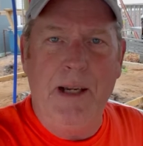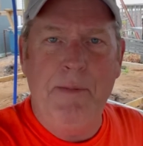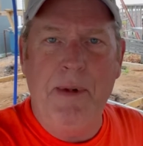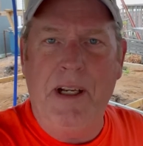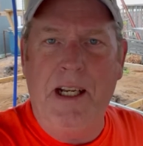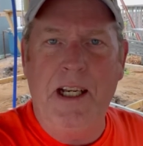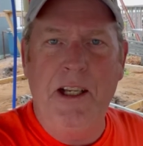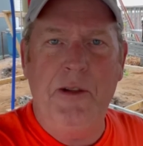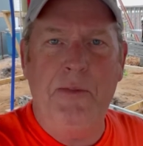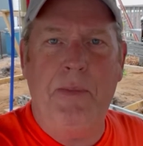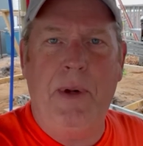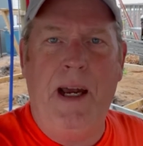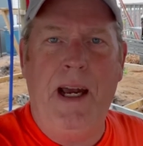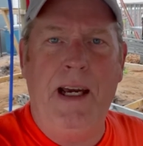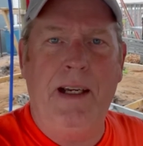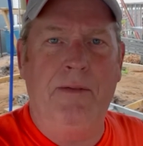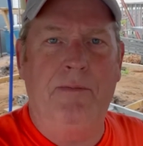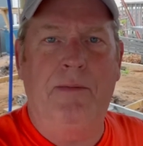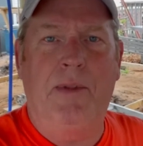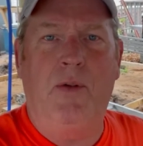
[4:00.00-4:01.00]
my name's
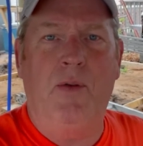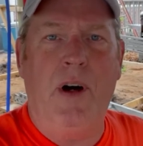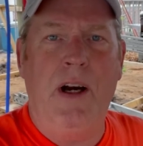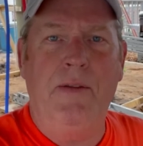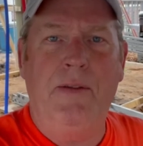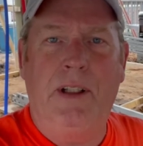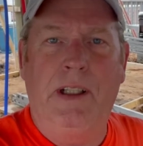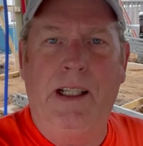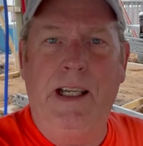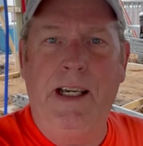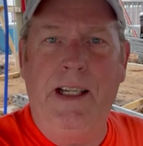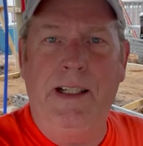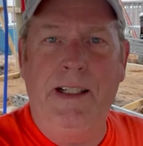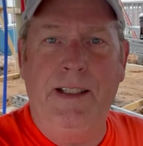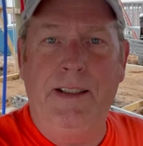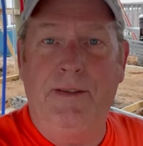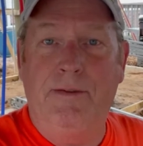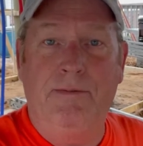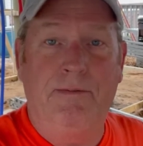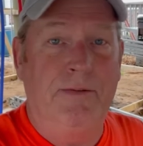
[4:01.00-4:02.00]
Pat and my wife
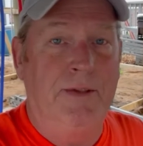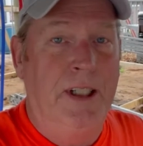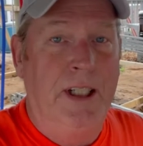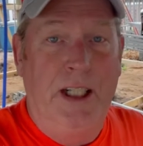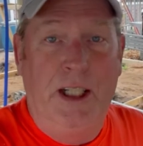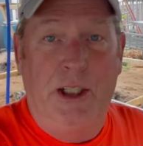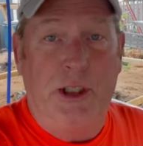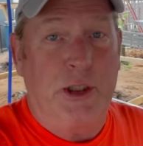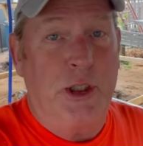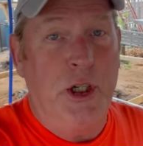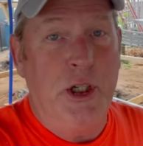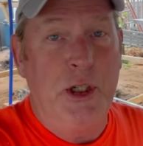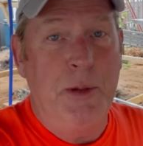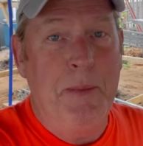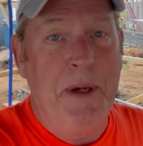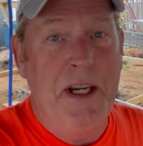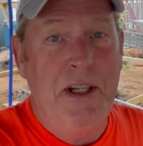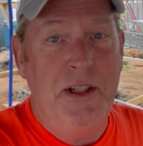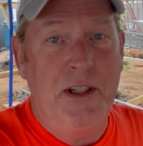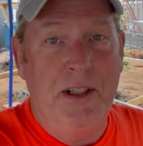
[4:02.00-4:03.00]
Glenna, and it's good to
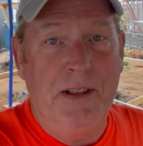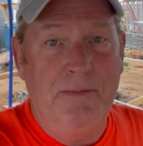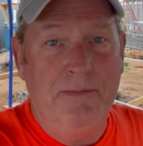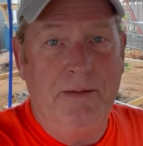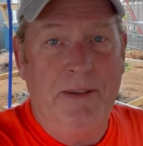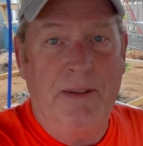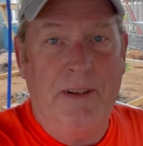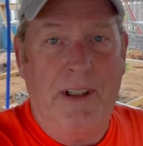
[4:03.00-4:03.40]
meet you.